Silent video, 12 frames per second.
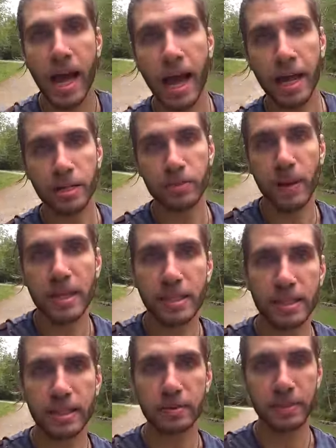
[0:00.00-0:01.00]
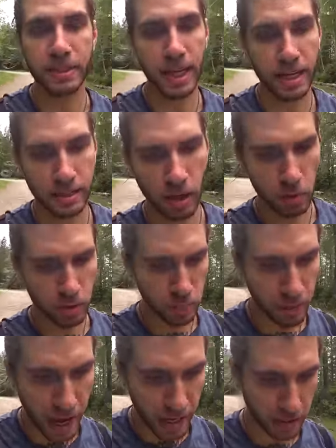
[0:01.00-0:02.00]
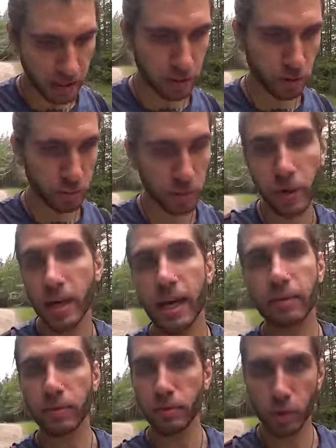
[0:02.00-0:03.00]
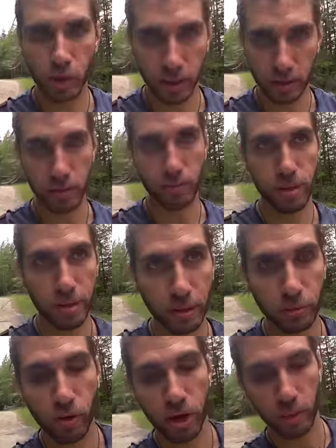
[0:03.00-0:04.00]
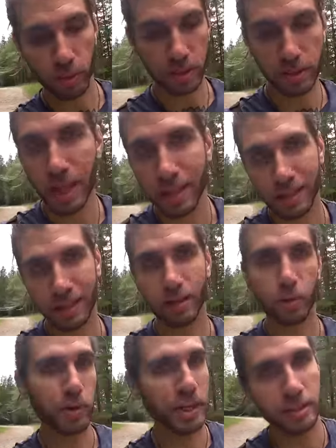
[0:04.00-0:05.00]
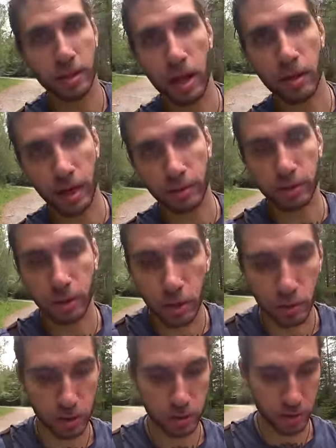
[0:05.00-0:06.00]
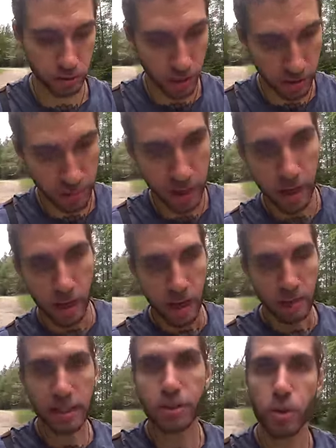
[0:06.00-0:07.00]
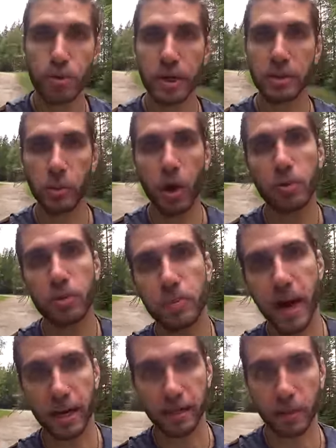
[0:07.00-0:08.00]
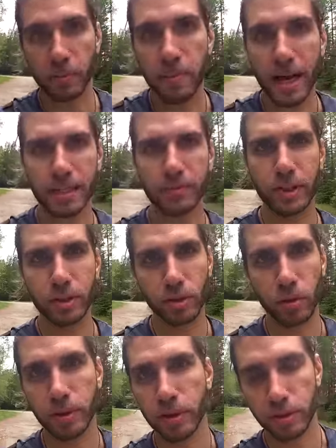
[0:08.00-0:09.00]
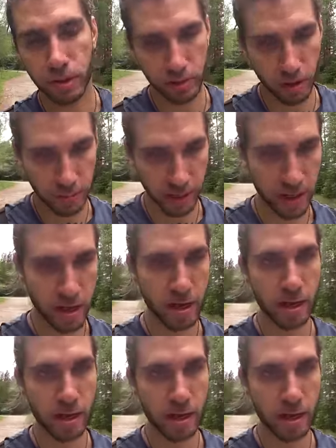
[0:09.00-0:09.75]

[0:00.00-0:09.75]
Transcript: And basically these mistakes hold you back, they stop you, even if you're doing the other three things right, which is technically all you need to learn how to do to lucid dream. These two things will hold you back and they'll massively stop you lucid dreaming.